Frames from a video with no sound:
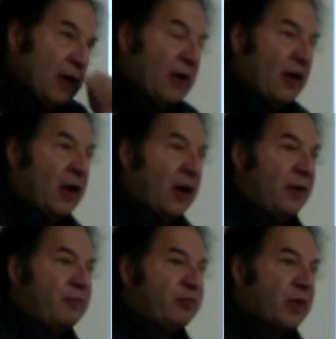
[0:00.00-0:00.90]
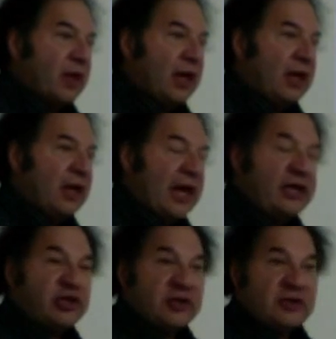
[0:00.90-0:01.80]
in
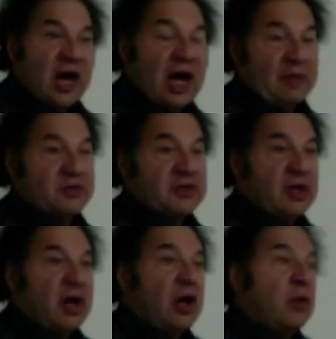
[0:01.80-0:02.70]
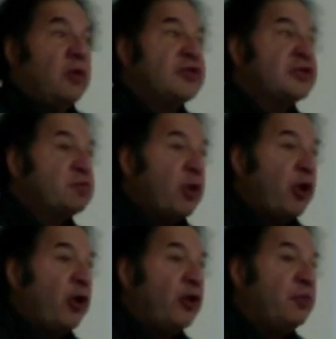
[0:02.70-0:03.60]
ancient times was
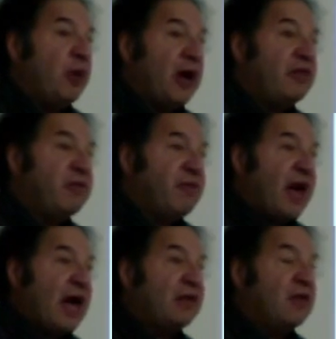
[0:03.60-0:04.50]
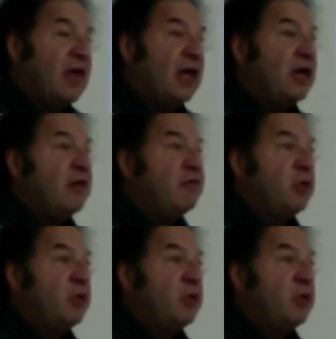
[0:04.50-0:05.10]
spurred by the fact that if you